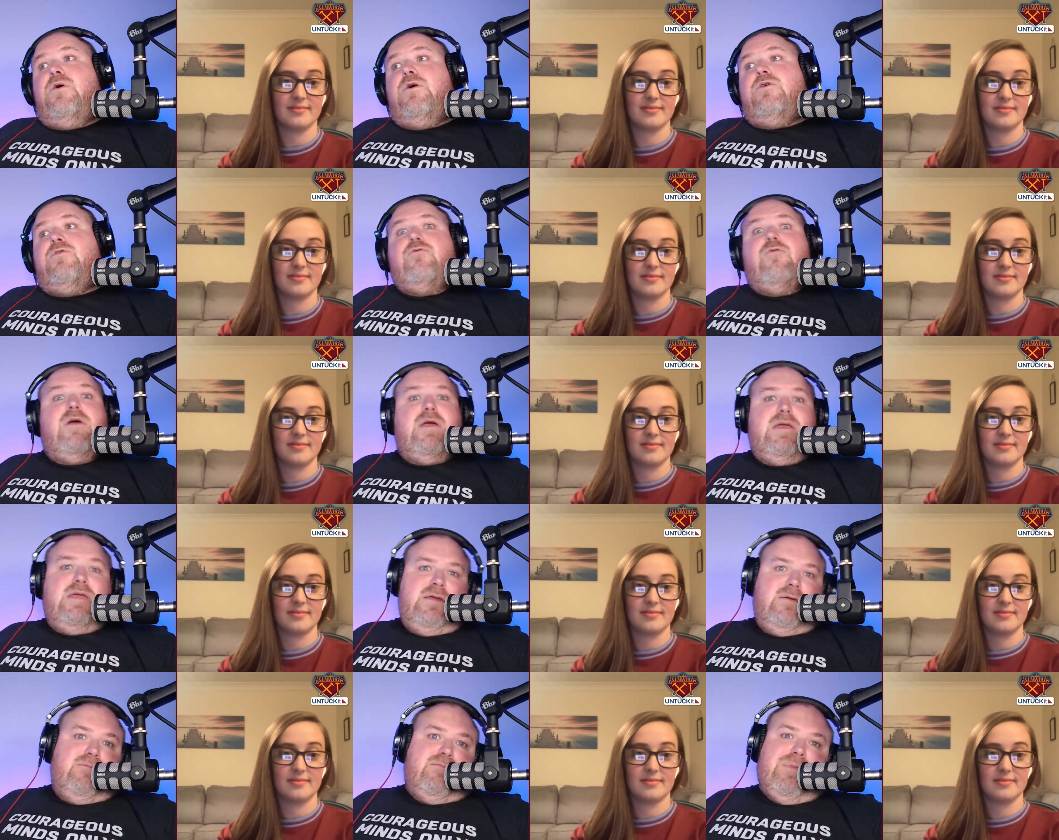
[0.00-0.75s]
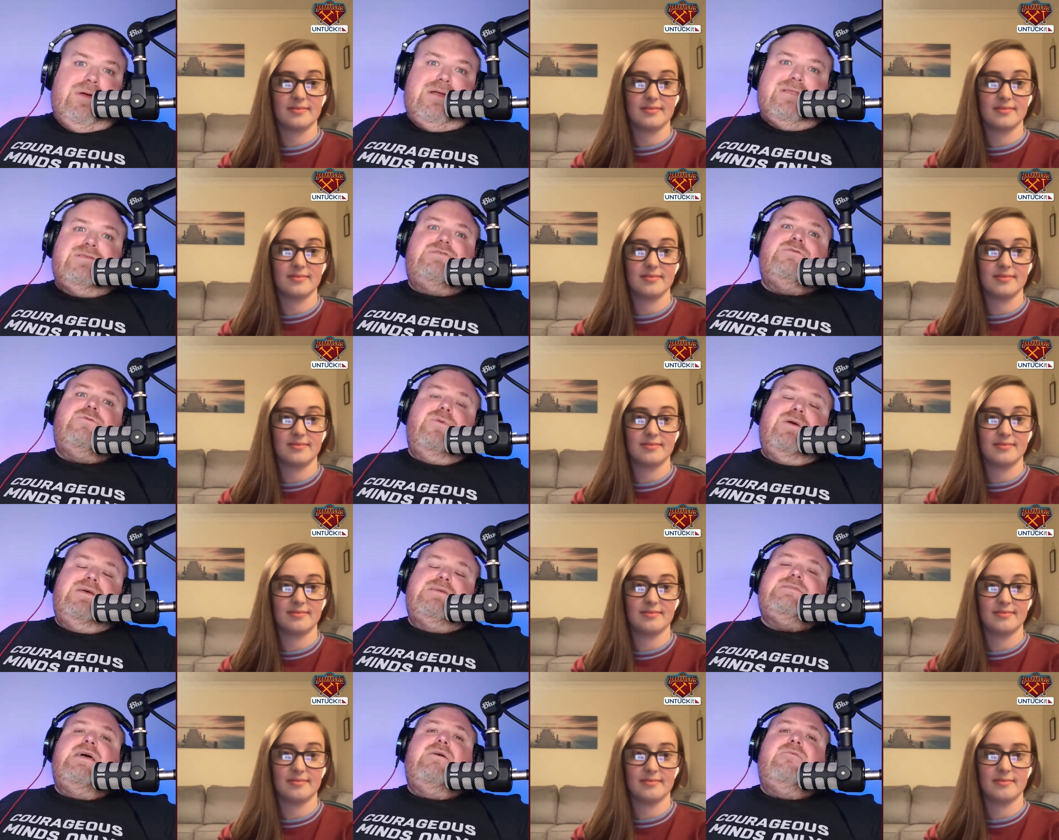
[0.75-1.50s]
Speaker 1: what a great bunch the
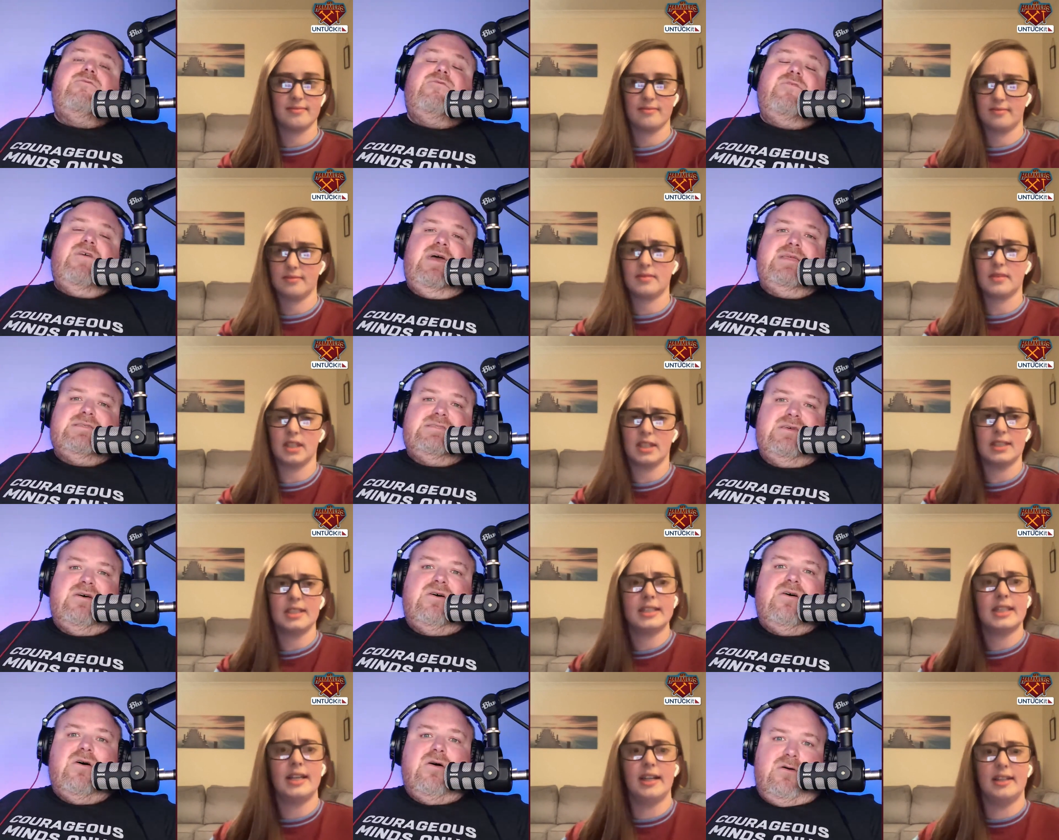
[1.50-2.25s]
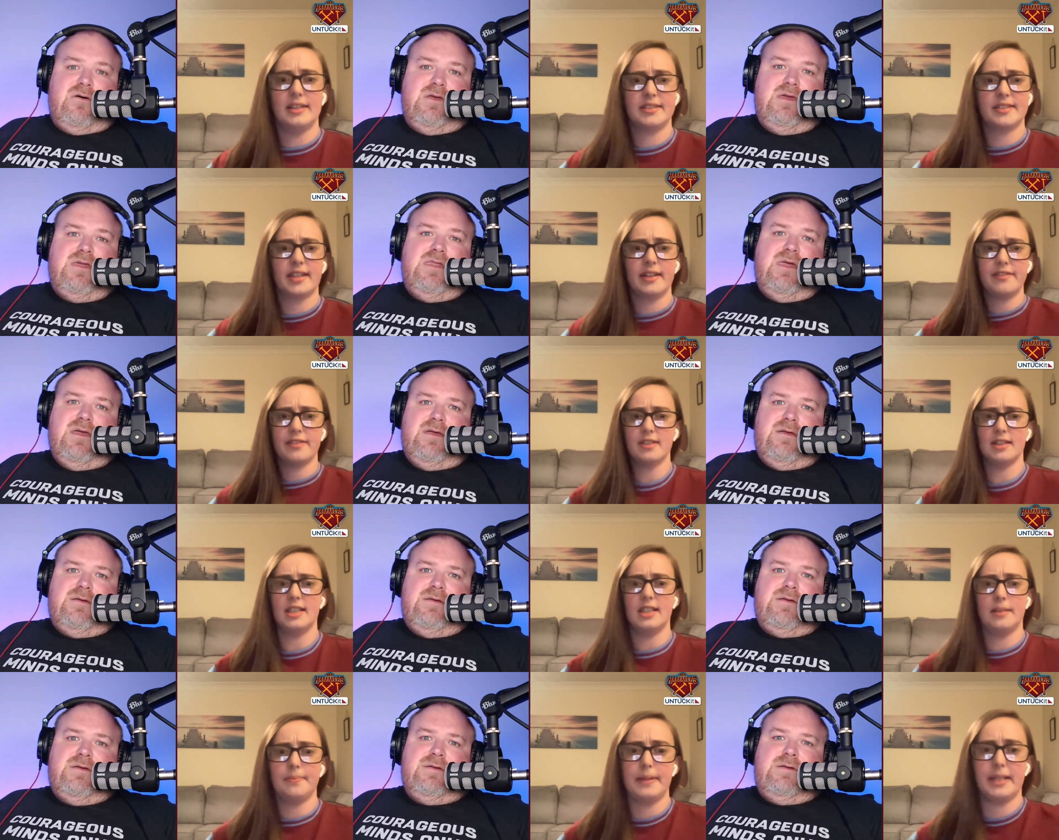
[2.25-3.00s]
West Ham fans
Speaker 2: are. Yeah, it's
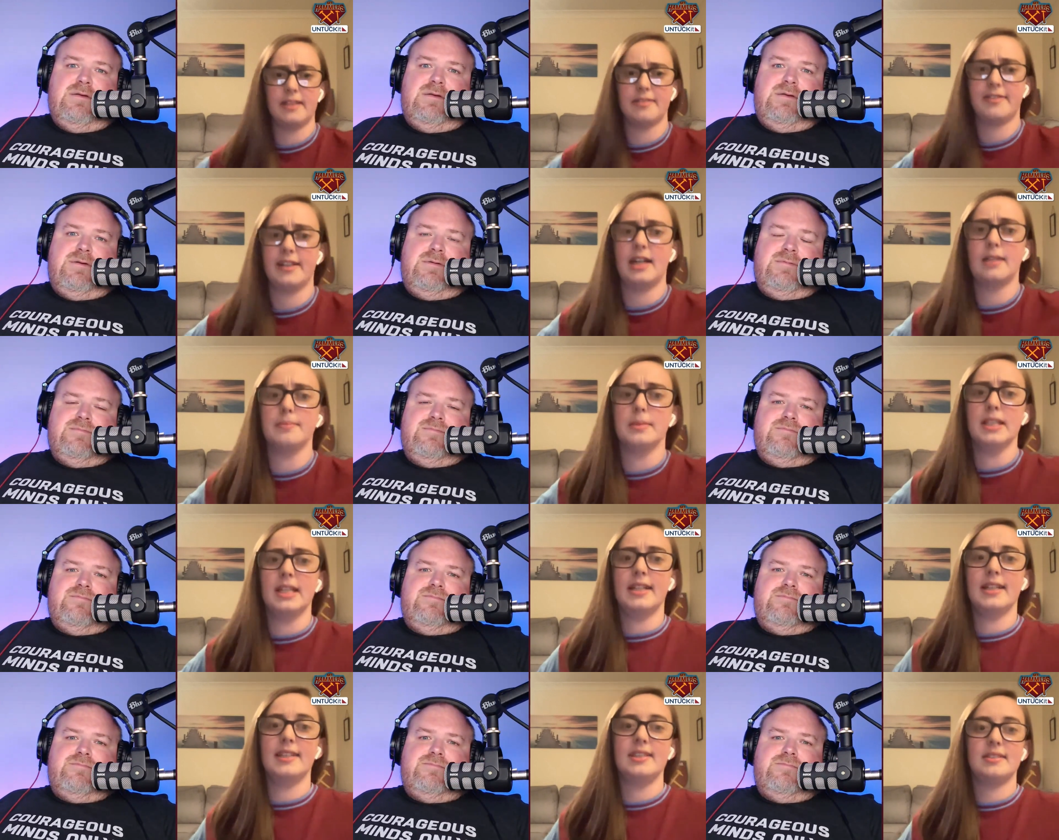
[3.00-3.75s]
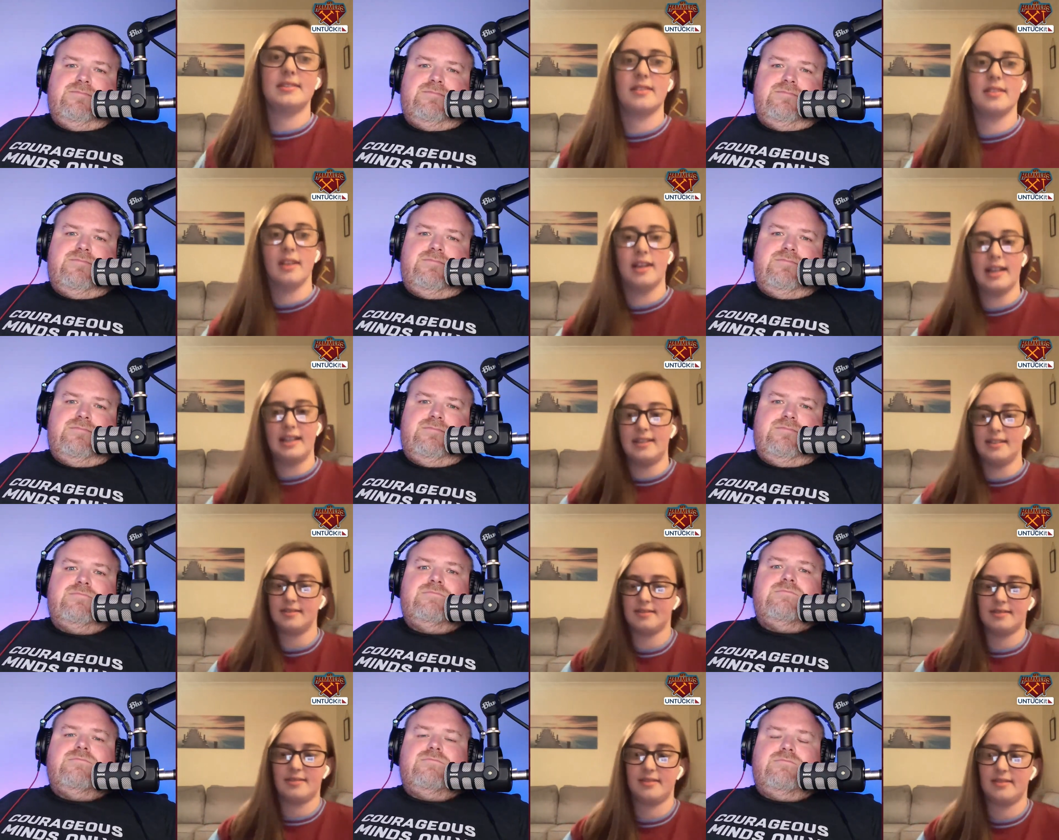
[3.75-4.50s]
definitely it? a big family.
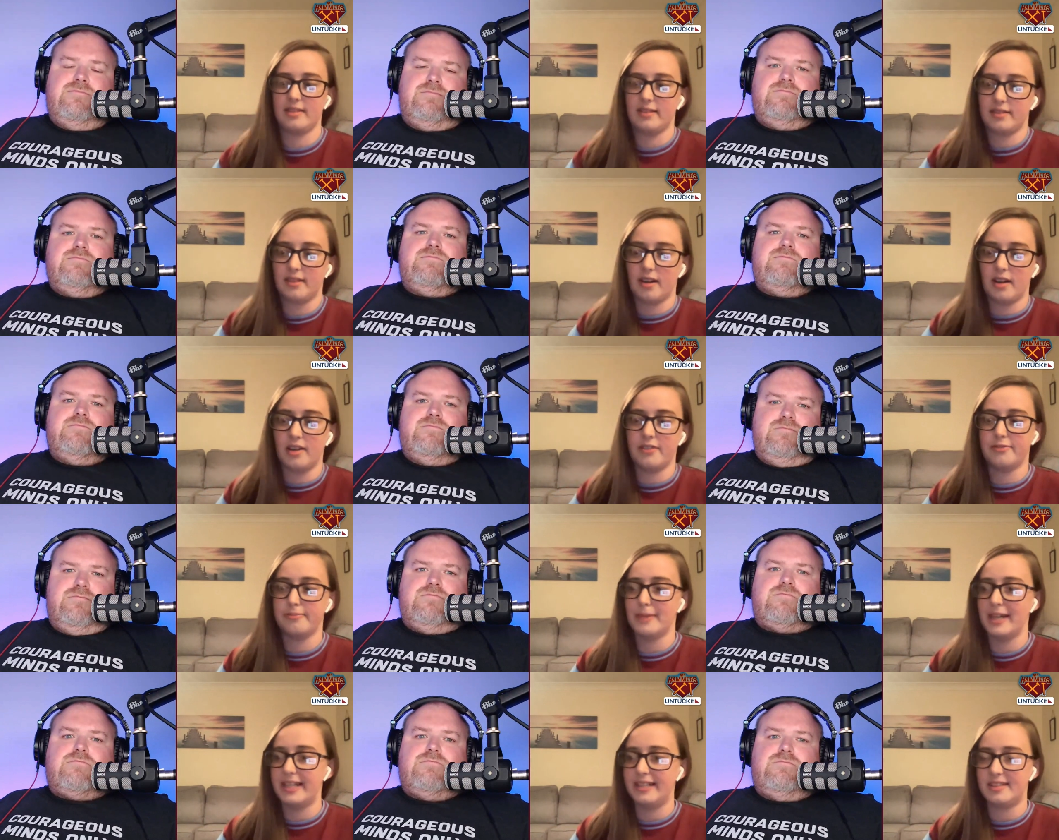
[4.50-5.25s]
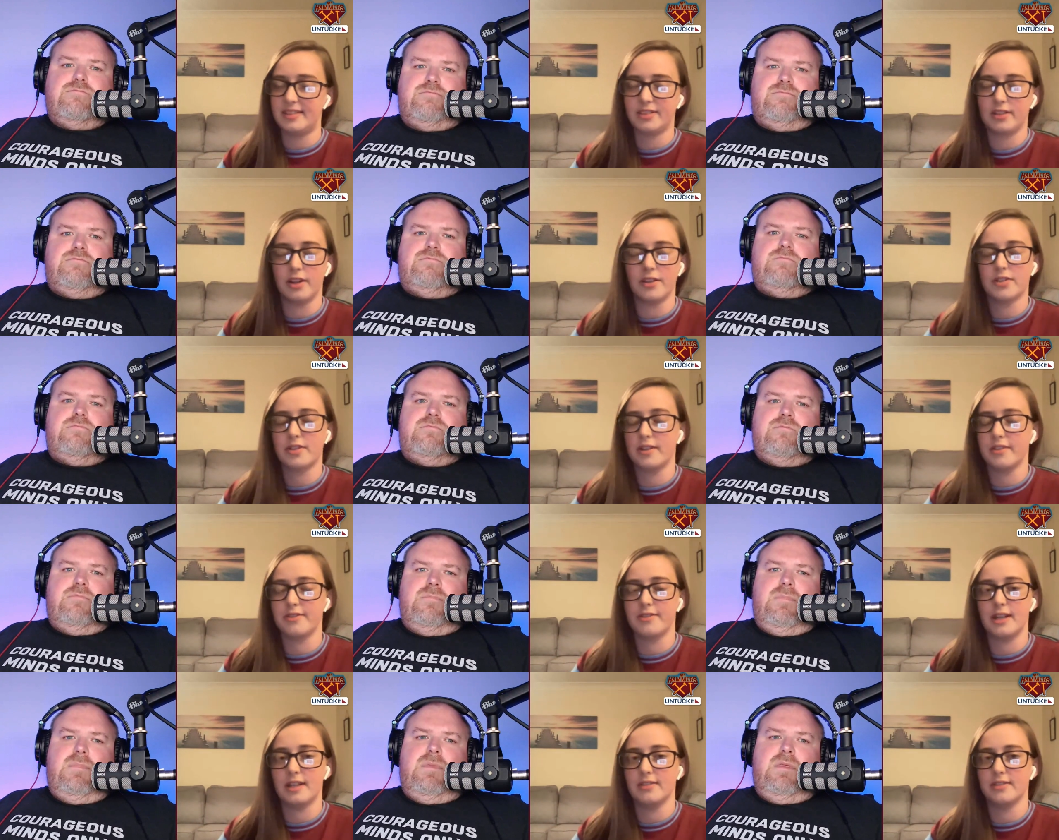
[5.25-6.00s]
Like
Speaker 1: mm.
Speaker 2: I've made such
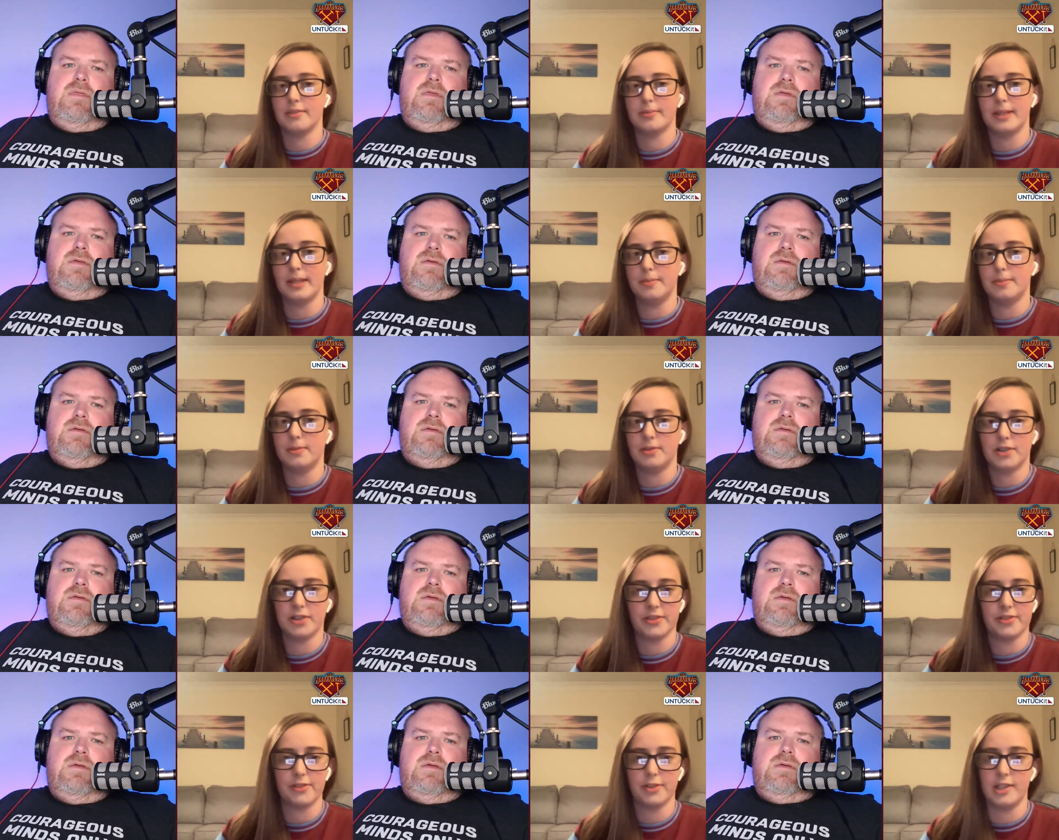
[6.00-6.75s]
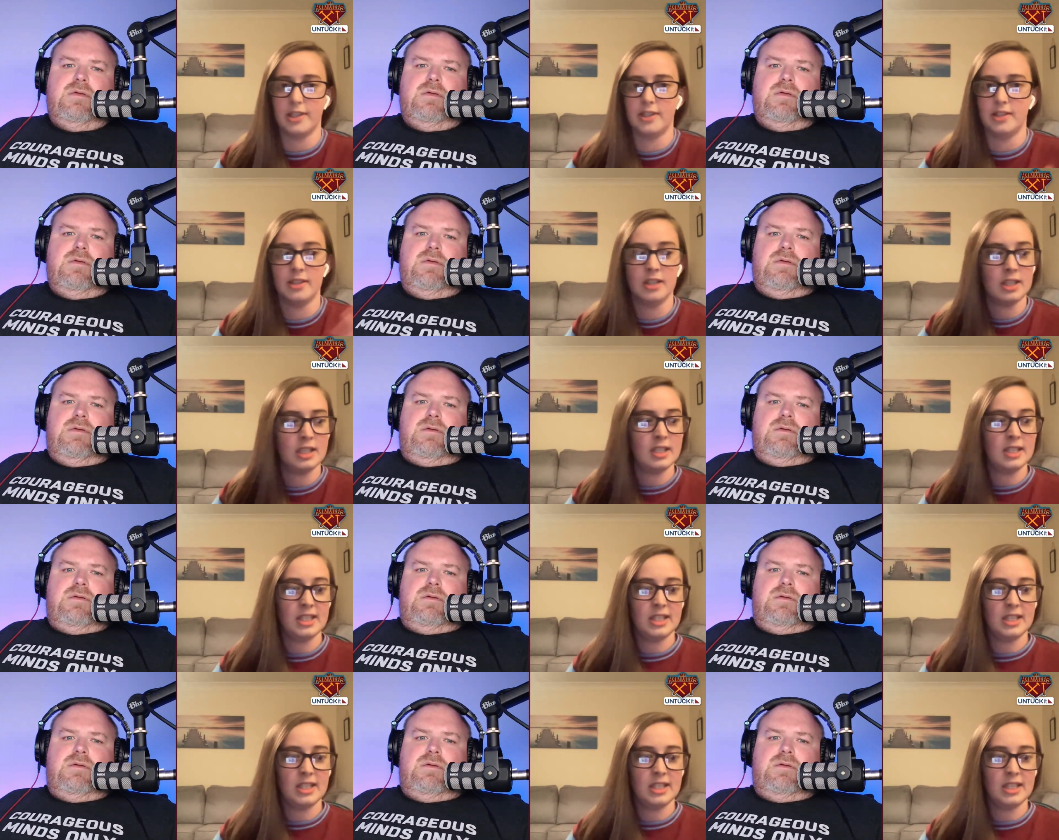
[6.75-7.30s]
good friends with people just through